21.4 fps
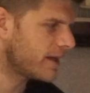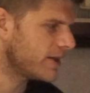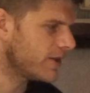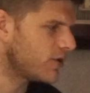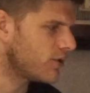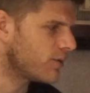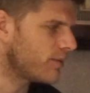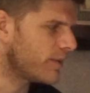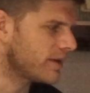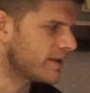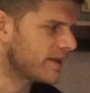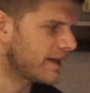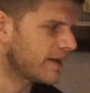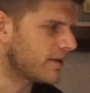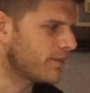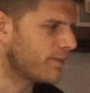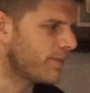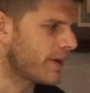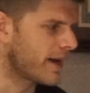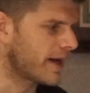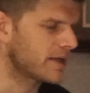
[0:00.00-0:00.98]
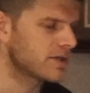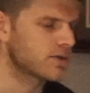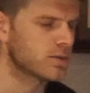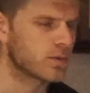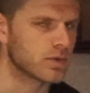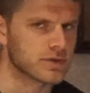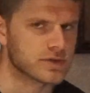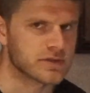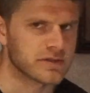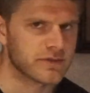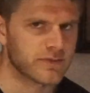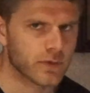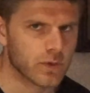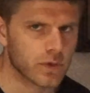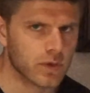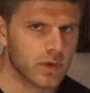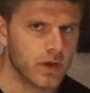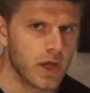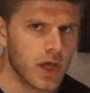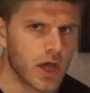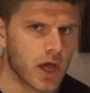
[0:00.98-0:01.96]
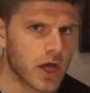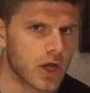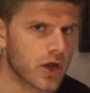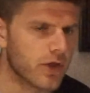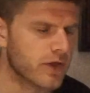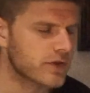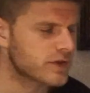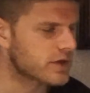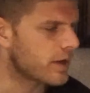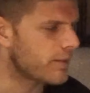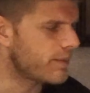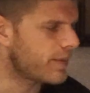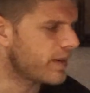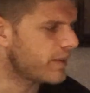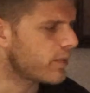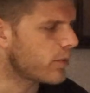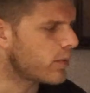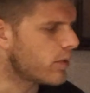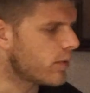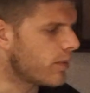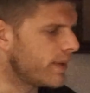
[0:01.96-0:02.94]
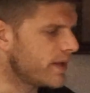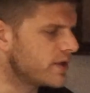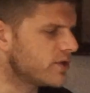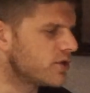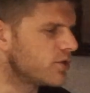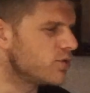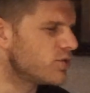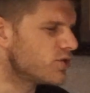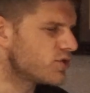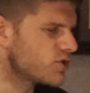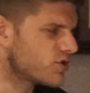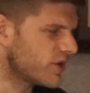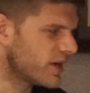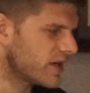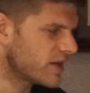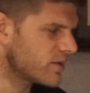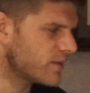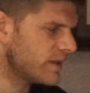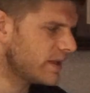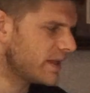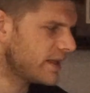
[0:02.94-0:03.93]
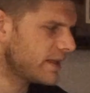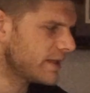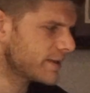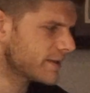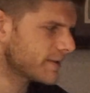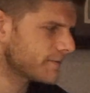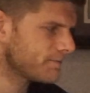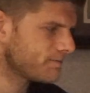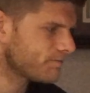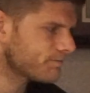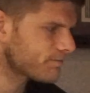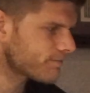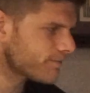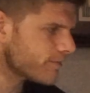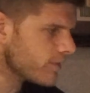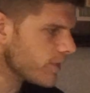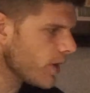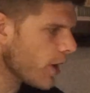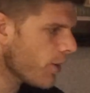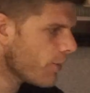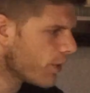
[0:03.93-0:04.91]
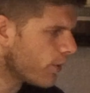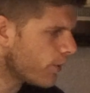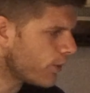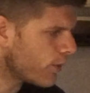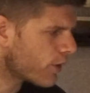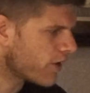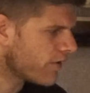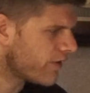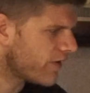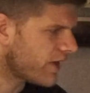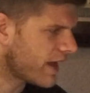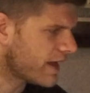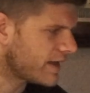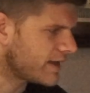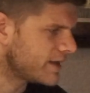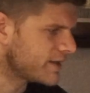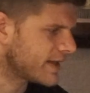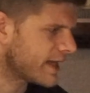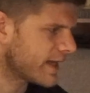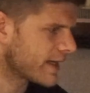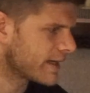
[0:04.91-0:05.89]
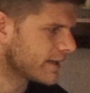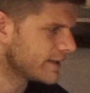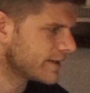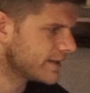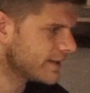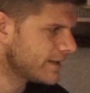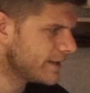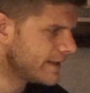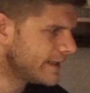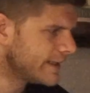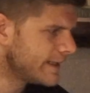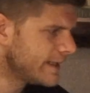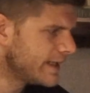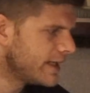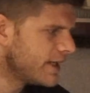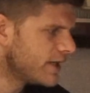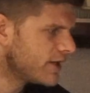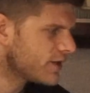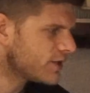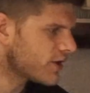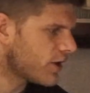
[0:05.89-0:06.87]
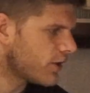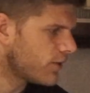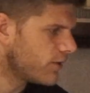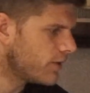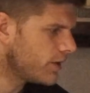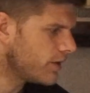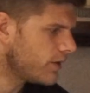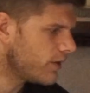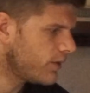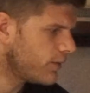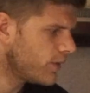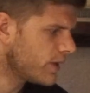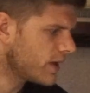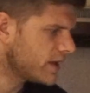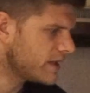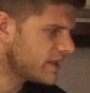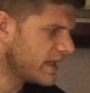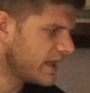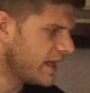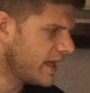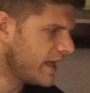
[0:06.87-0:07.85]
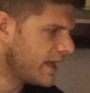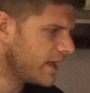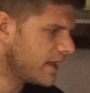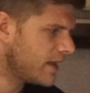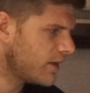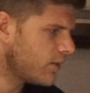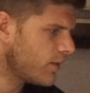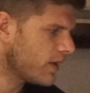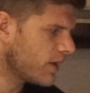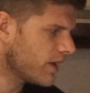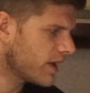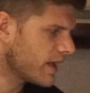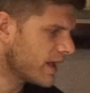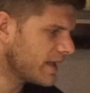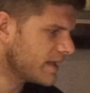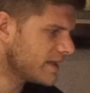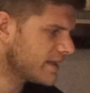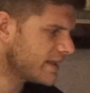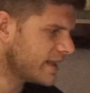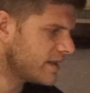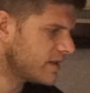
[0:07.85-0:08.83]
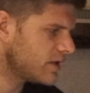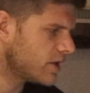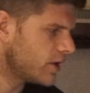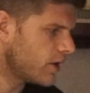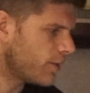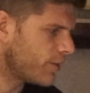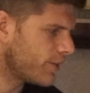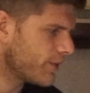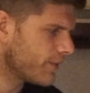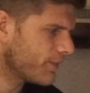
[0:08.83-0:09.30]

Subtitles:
the dumbbell down back towards the floor. A lot of time people will be too strict with this, but we'll cover that in a second. So we can see here that when I get set up,